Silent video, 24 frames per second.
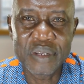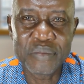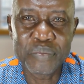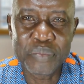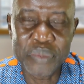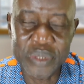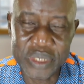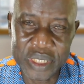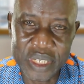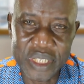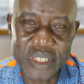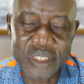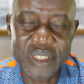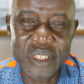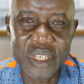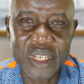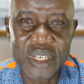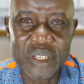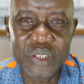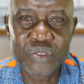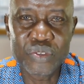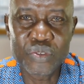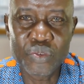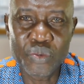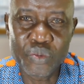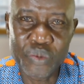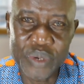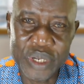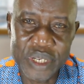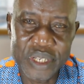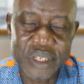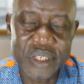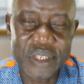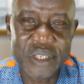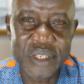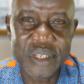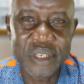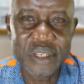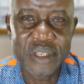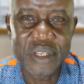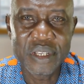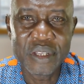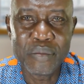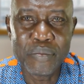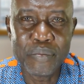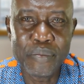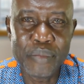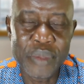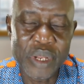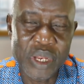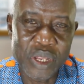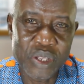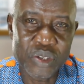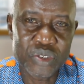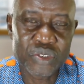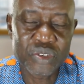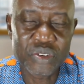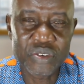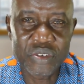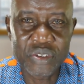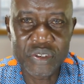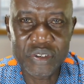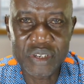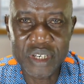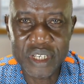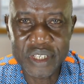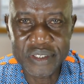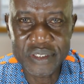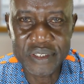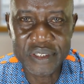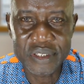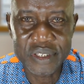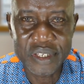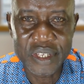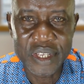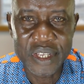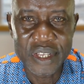potentially to win millions of dollars